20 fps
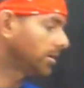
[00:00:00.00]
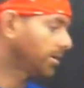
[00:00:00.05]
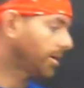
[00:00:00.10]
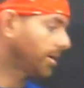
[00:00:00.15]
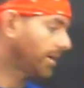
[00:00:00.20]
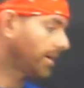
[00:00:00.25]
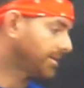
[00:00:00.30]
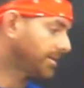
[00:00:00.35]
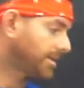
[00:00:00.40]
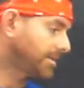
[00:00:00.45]
you
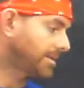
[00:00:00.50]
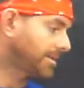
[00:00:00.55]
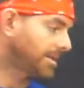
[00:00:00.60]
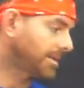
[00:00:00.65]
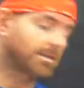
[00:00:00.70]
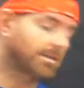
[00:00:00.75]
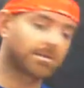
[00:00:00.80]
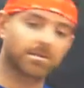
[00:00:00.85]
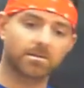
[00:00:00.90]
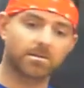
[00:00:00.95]
have a
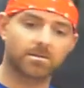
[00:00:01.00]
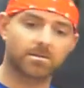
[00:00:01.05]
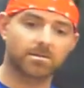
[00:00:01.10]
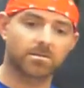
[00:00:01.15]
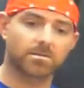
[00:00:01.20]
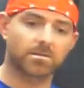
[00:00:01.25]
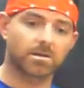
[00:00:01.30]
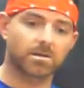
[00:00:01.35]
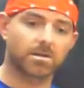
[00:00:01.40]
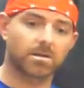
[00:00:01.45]
disease,
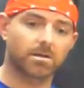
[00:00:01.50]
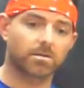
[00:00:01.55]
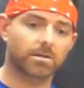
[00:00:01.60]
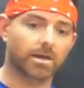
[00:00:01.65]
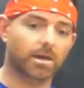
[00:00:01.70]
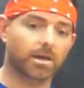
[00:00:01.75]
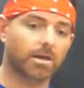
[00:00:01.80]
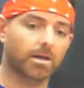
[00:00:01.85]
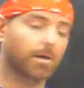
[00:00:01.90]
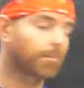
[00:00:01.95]

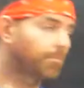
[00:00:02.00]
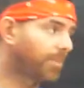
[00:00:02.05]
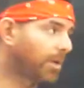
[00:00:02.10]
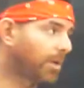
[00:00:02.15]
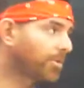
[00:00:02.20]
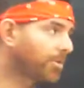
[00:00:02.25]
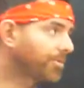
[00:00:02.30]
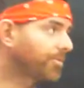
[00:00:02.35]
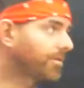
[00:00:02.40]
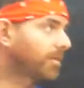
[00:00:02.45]
okay,
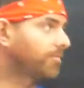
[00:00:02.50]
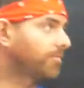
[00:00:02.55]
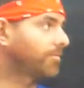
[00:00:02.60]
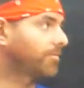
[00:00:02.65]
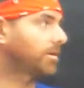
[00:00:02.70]
both of them